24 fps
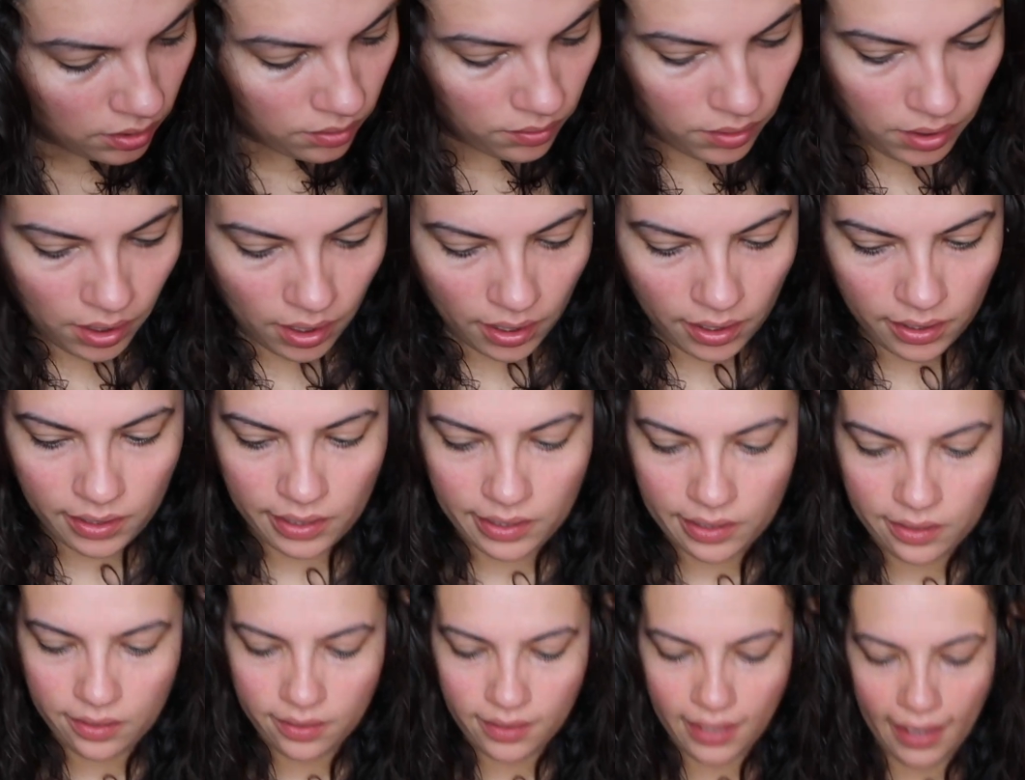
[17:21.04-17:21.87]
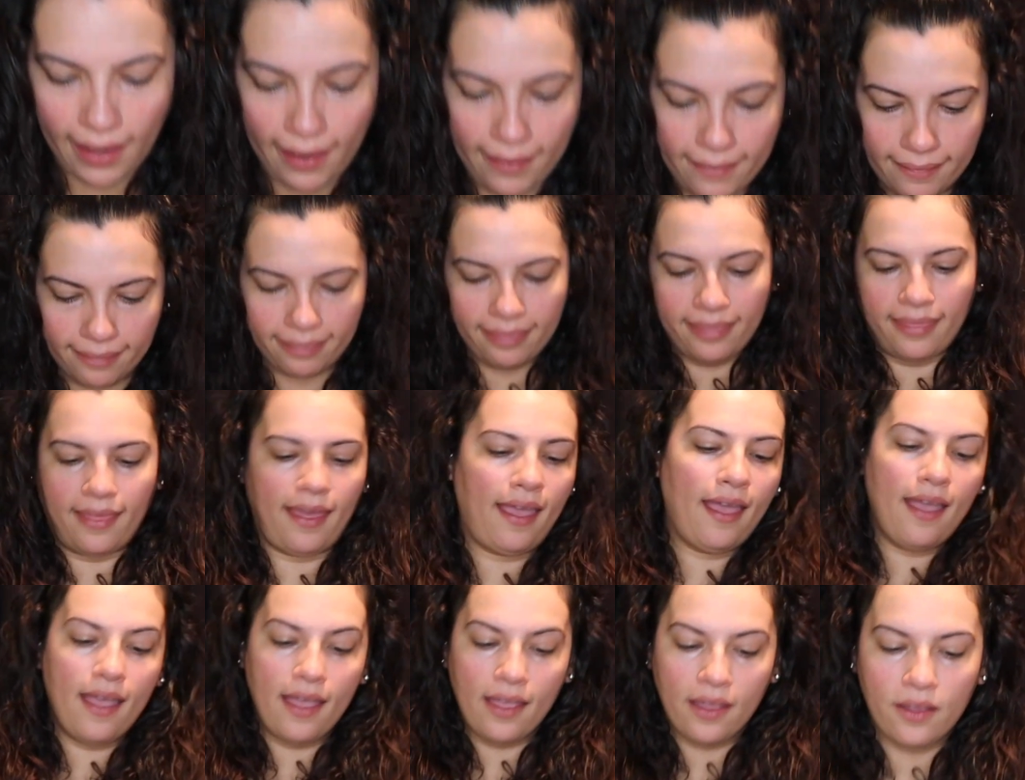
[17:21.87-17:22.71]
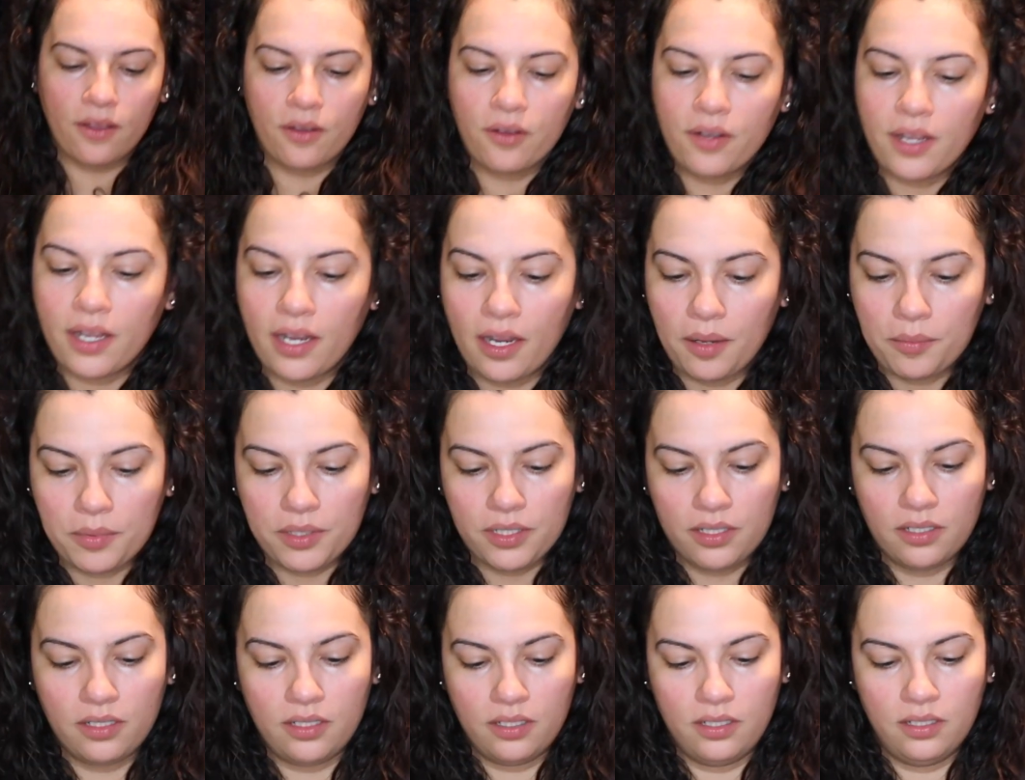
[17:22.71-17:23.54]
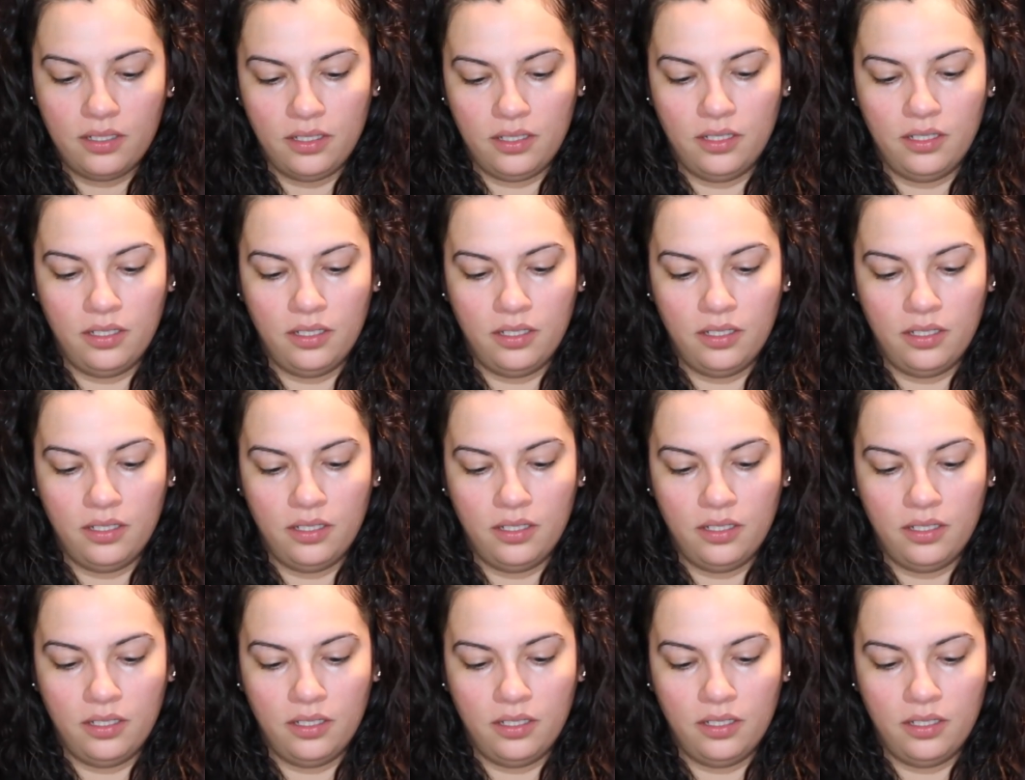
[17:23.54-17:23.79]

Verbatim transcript: Put her highlighter like that. Okay, I'm gonna